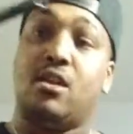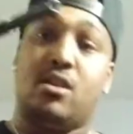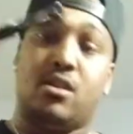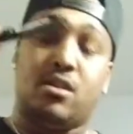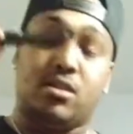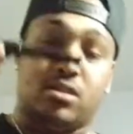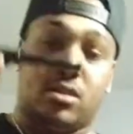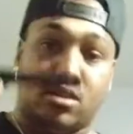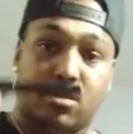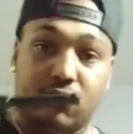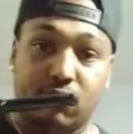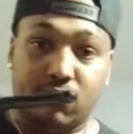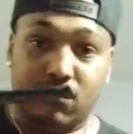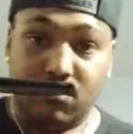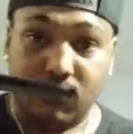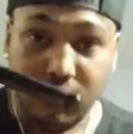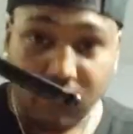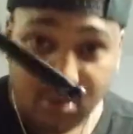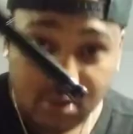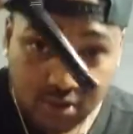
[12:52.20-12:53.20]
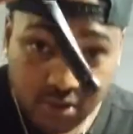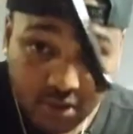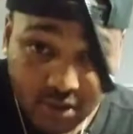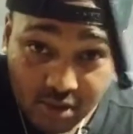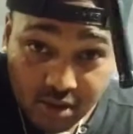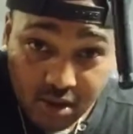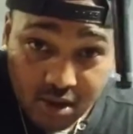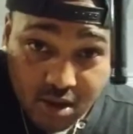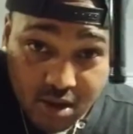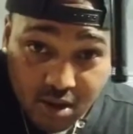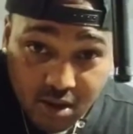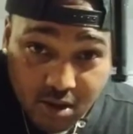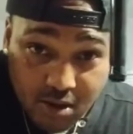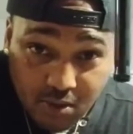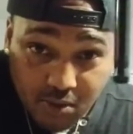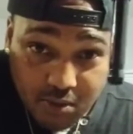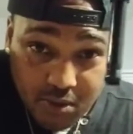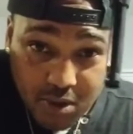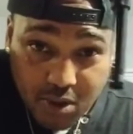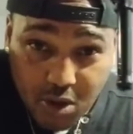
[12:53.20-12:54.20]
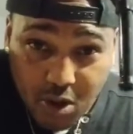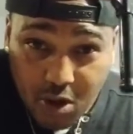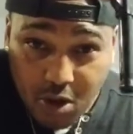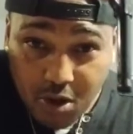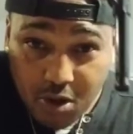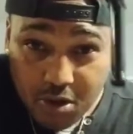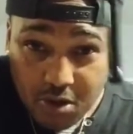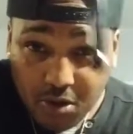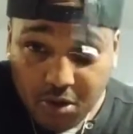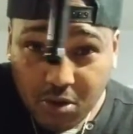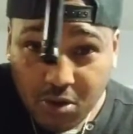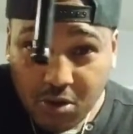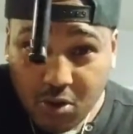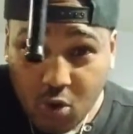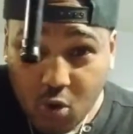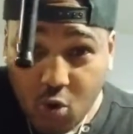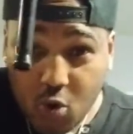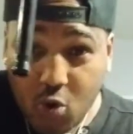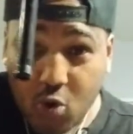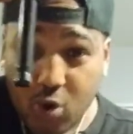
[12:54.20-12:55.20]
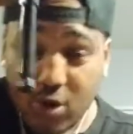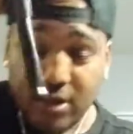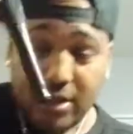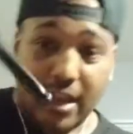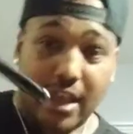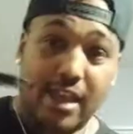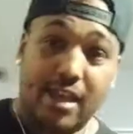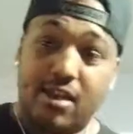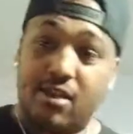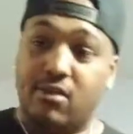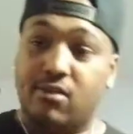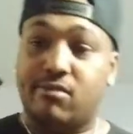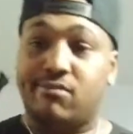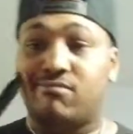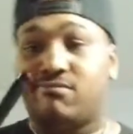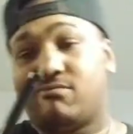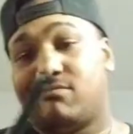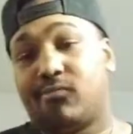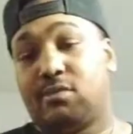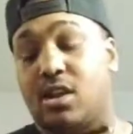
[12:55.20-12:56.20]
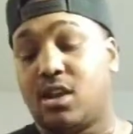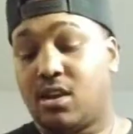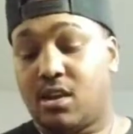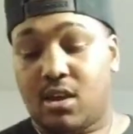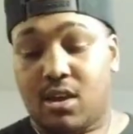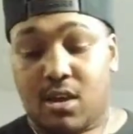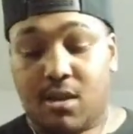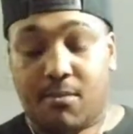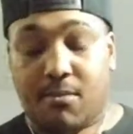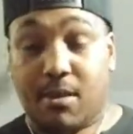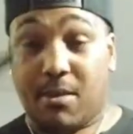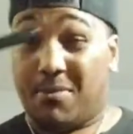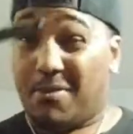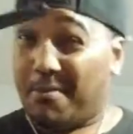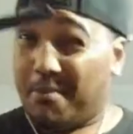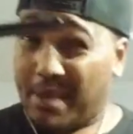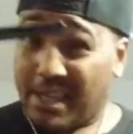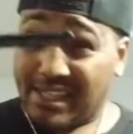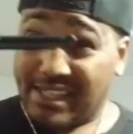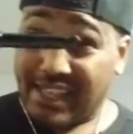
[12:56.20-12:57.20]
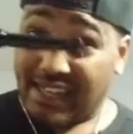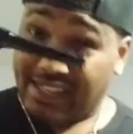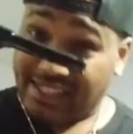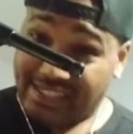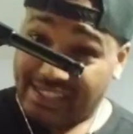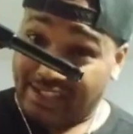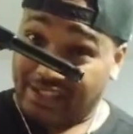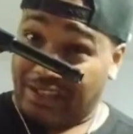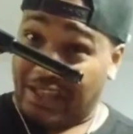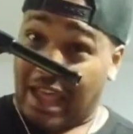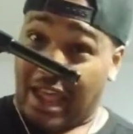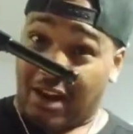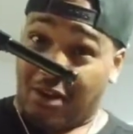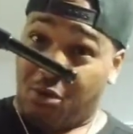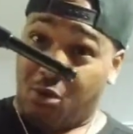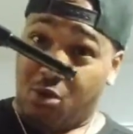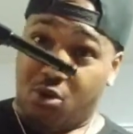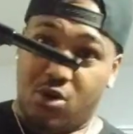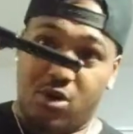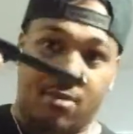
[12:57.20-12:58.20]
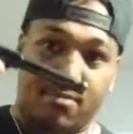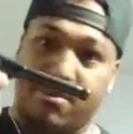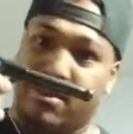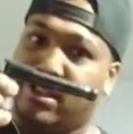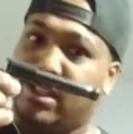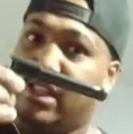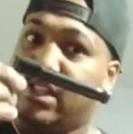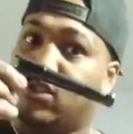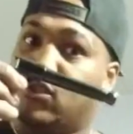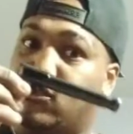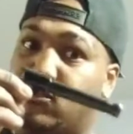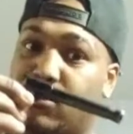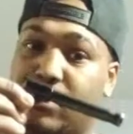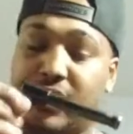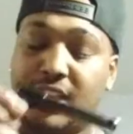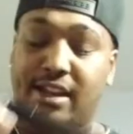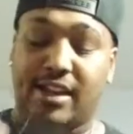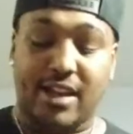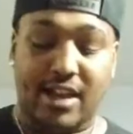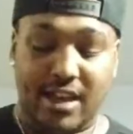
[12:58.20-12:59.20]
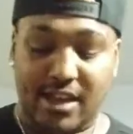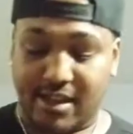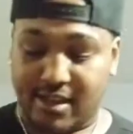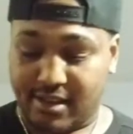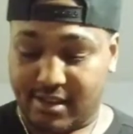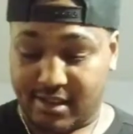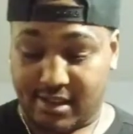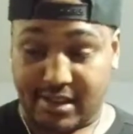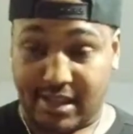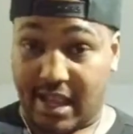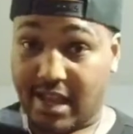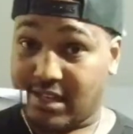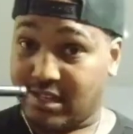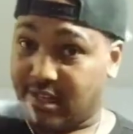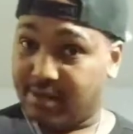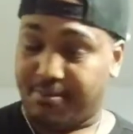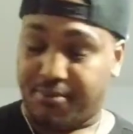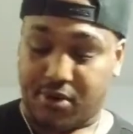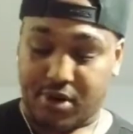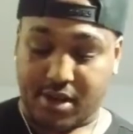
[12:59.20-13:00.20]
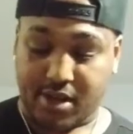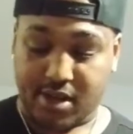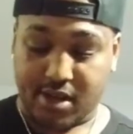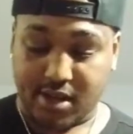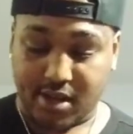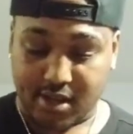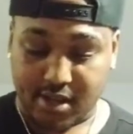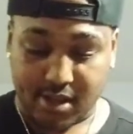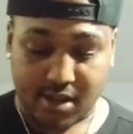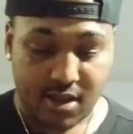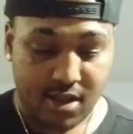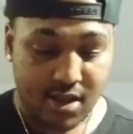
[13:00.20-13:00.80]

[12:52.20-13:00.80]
So, y'all oil down. People may say this is a lot of oil, but it's really not. It's actually pretty good.